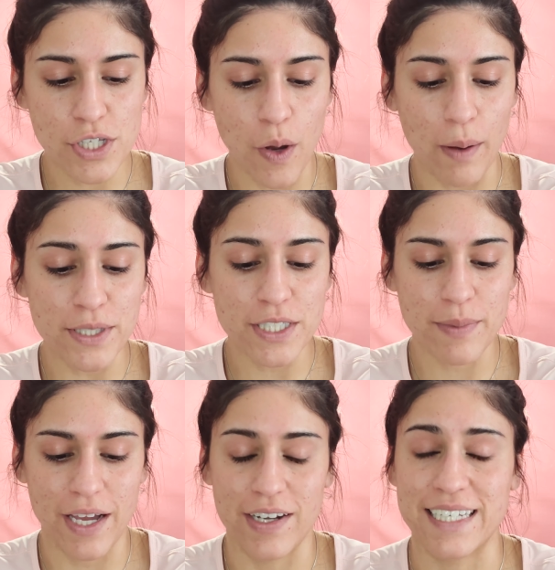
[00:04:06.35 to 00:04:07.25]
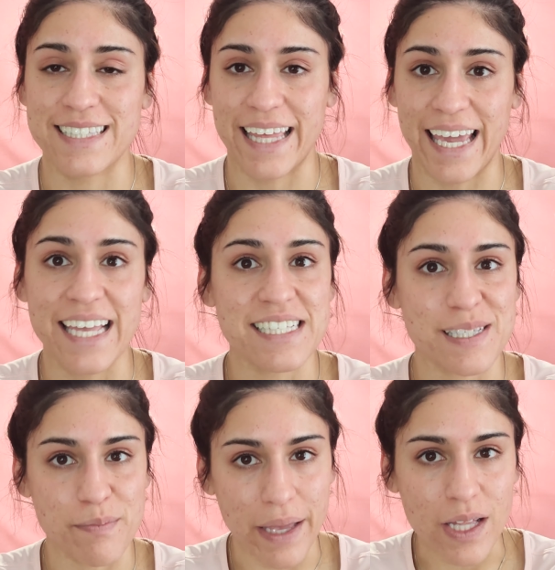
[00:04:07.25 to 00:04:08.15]
I'm just going to be honest, like it
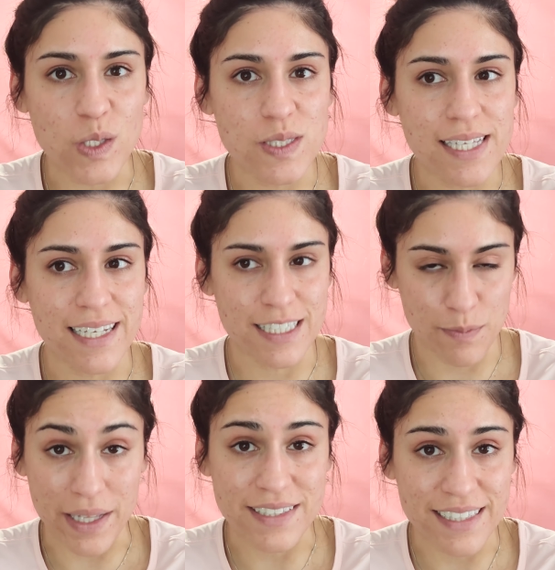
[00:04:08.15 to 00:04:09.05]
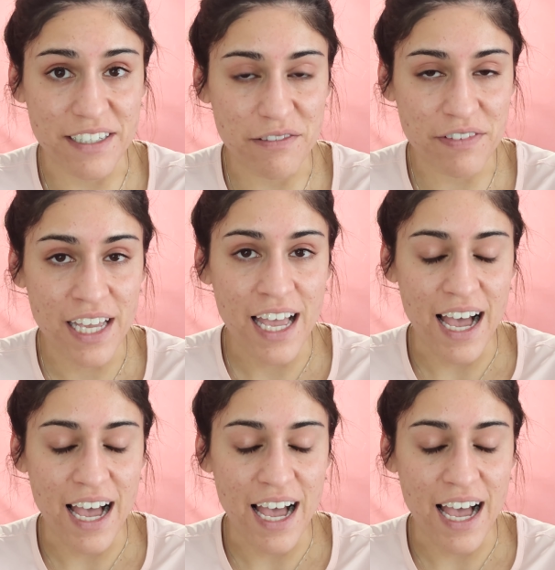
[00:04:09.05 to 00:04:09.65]
smells expensive.